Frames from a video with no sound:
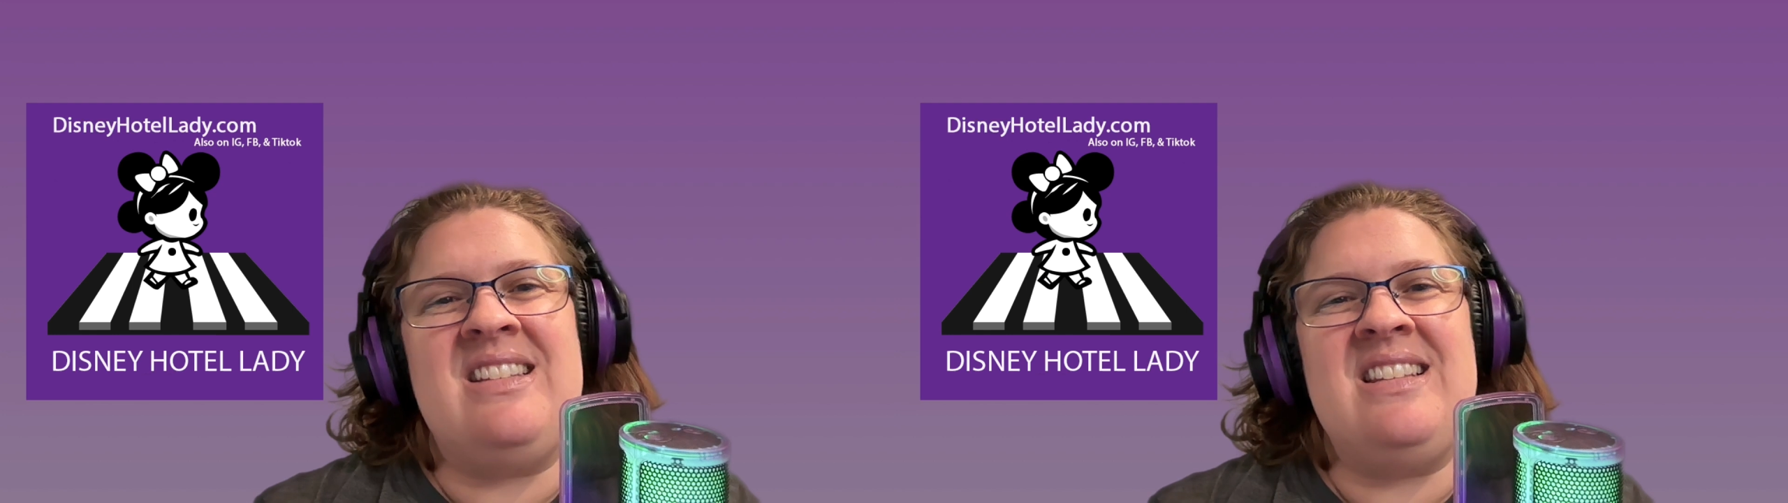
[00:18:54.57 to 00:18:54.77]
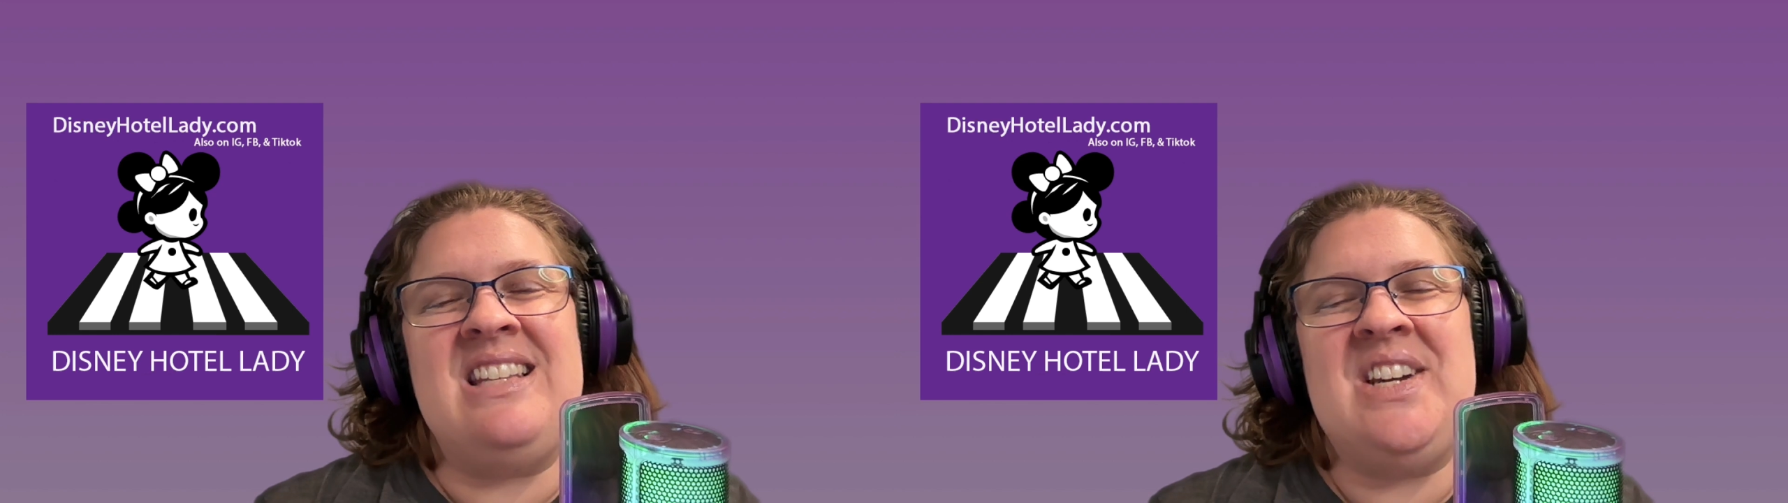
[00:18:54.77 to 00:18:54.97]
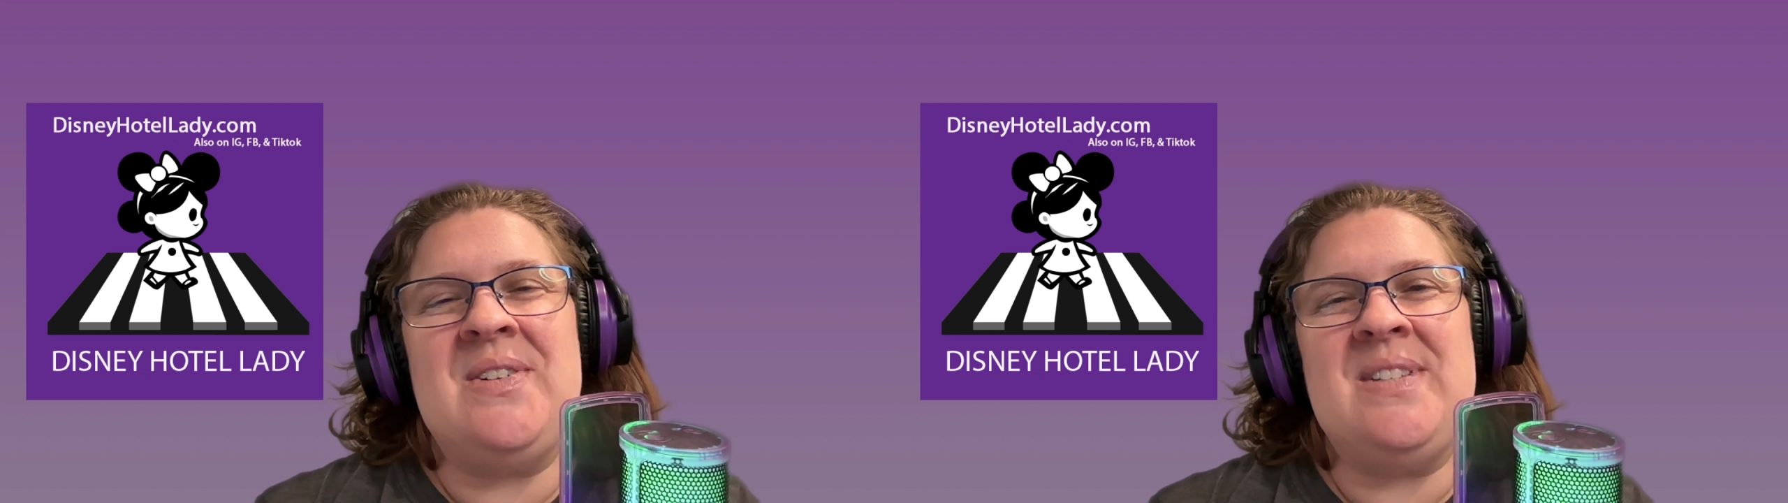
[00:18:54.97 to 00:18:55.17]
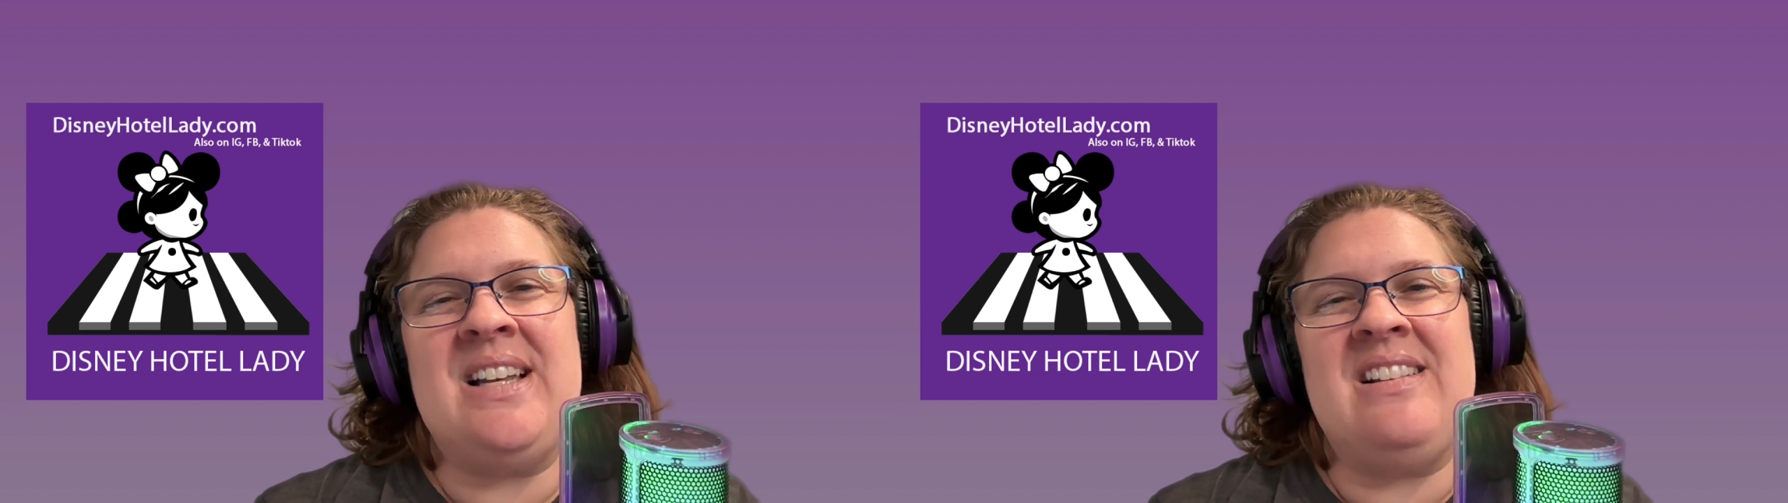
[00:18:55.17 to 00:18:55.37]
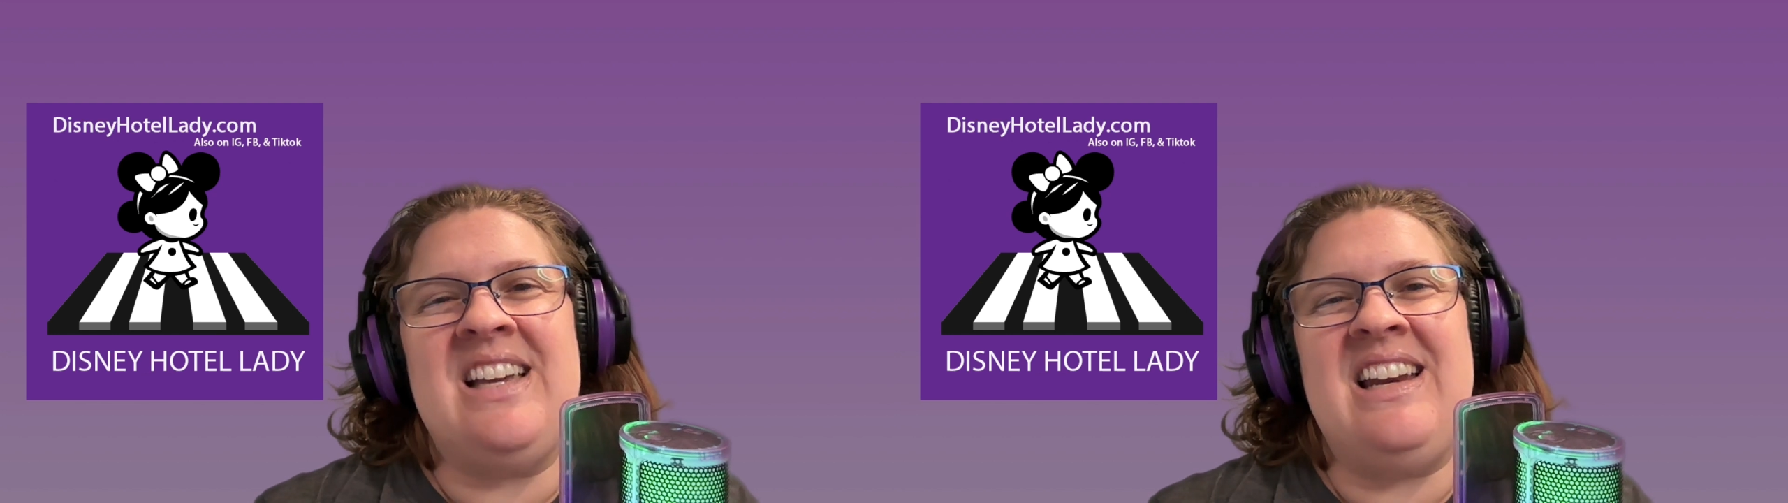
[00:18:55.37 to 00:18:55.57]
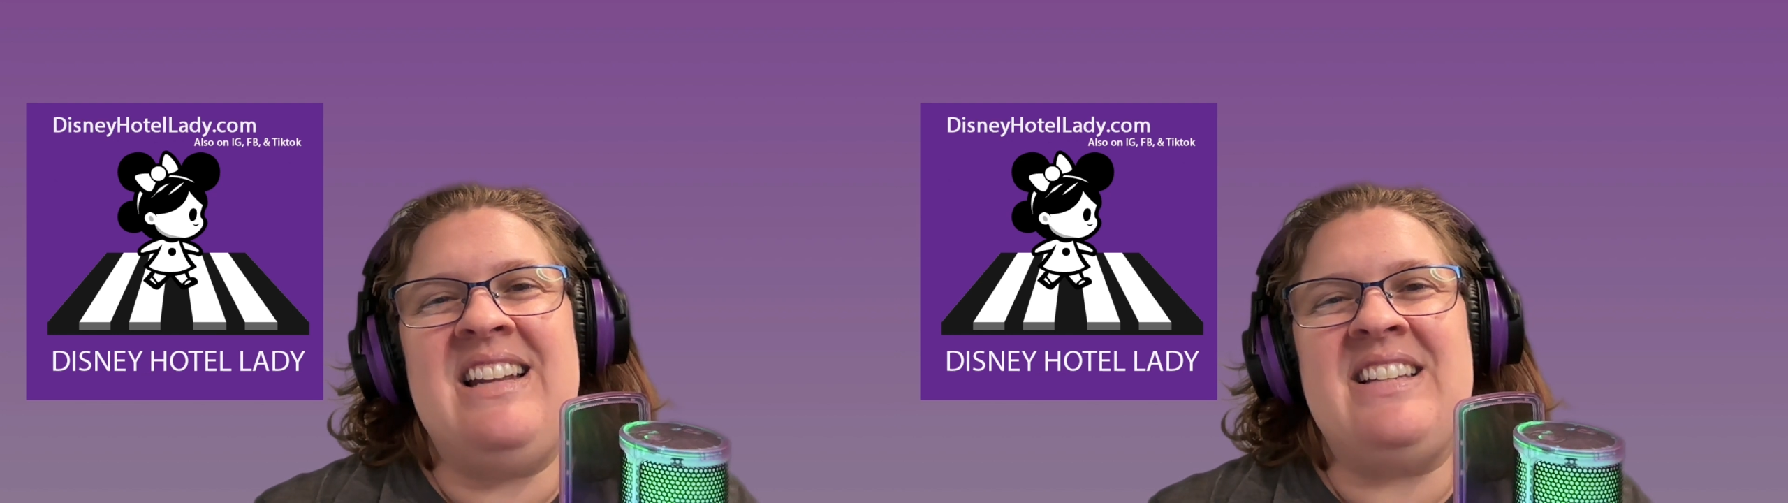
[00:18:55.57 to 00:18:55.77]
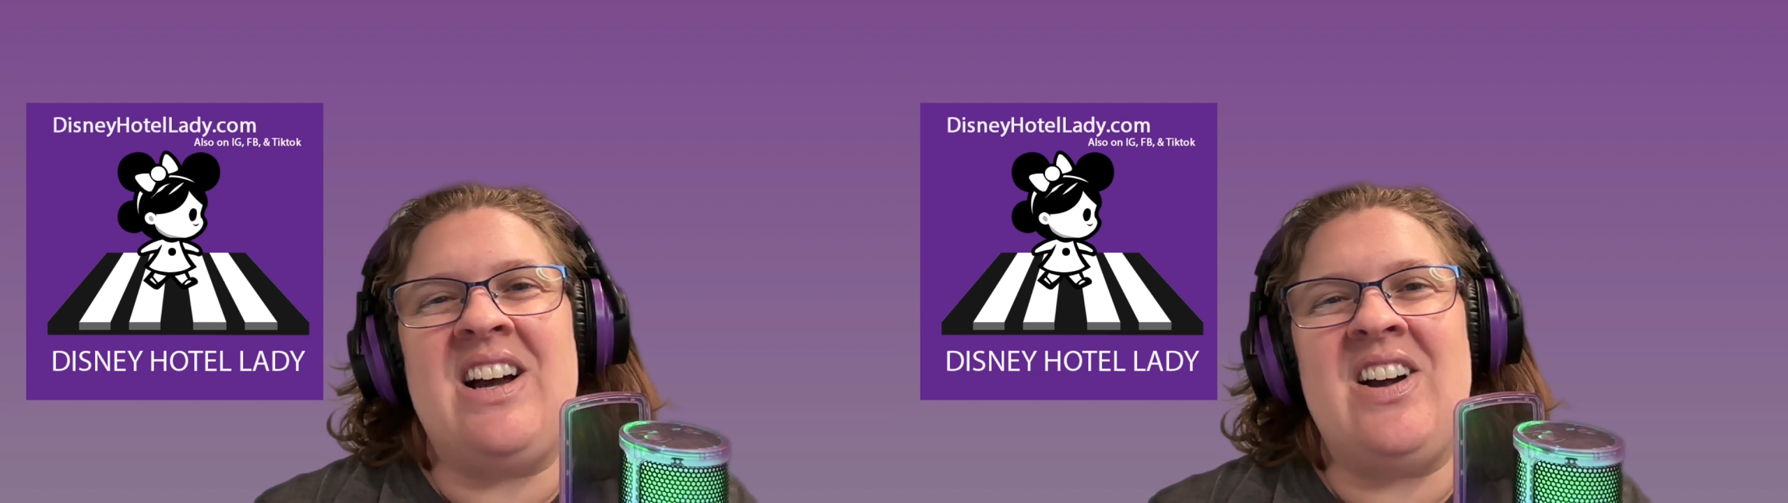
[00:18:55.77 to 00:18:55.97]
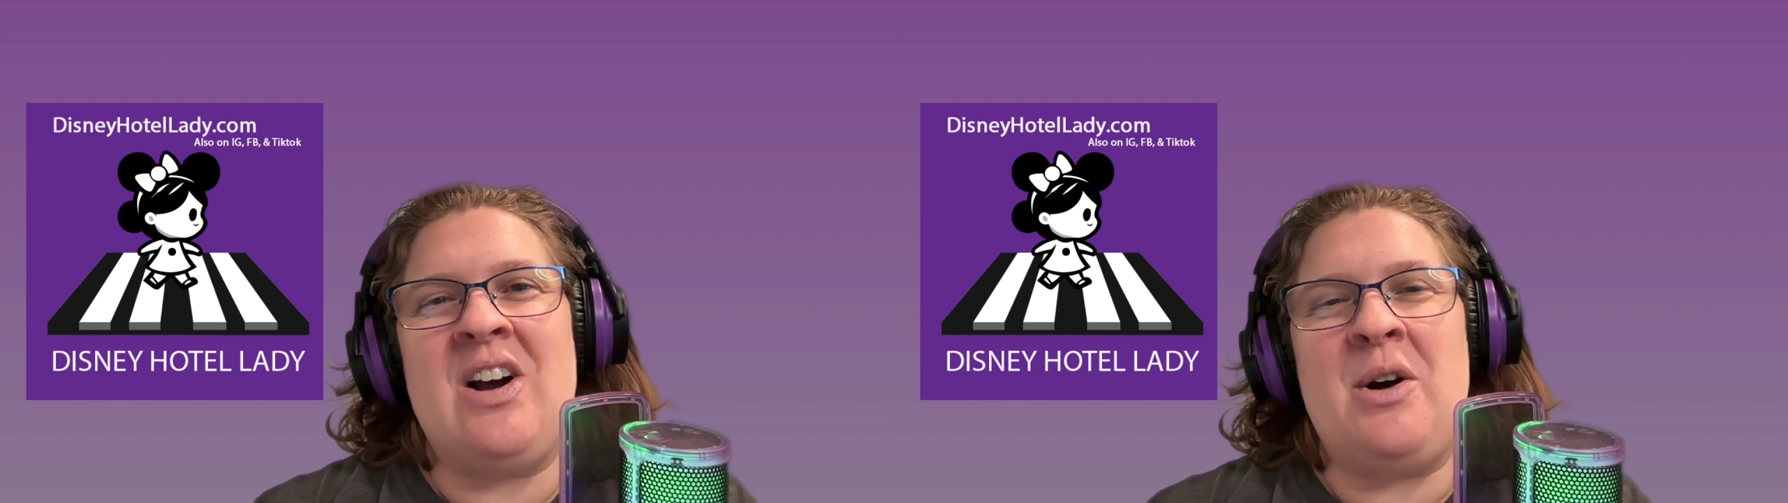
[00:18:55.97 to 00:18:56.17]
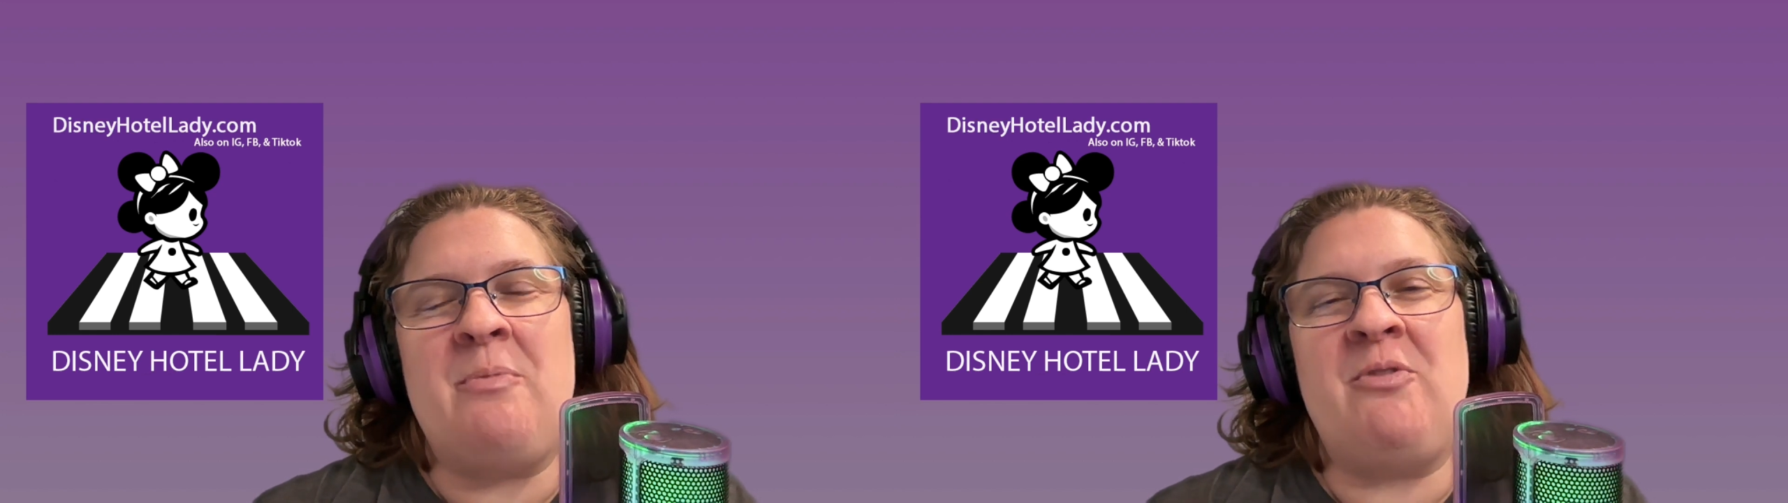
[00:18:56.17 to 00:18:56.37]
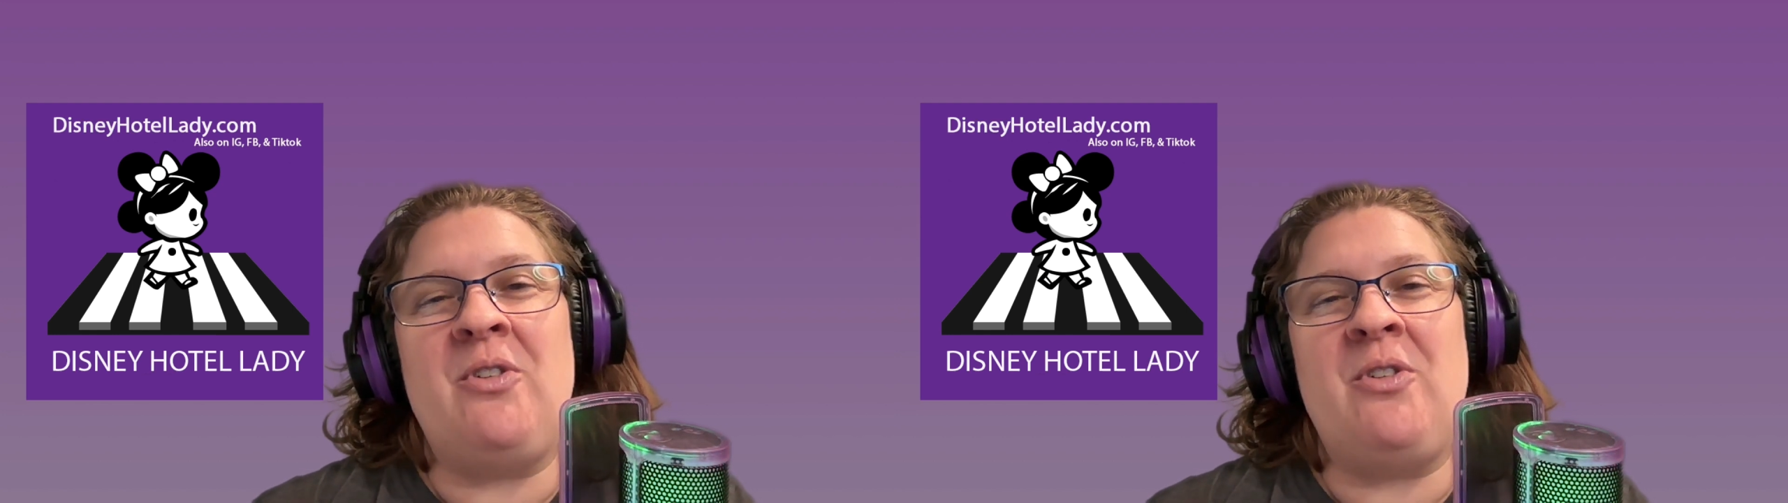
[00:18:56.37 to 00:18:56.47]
DisneyHotelLady.com